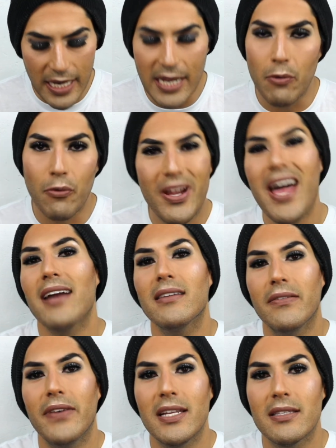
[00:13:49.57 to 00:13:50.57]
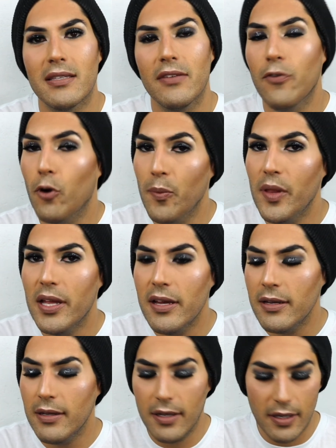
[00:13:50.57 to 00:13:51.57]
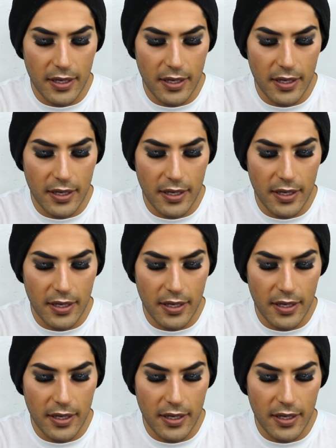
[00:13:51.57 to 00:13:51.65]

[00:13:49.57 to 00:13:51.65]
and it reactivates the formula.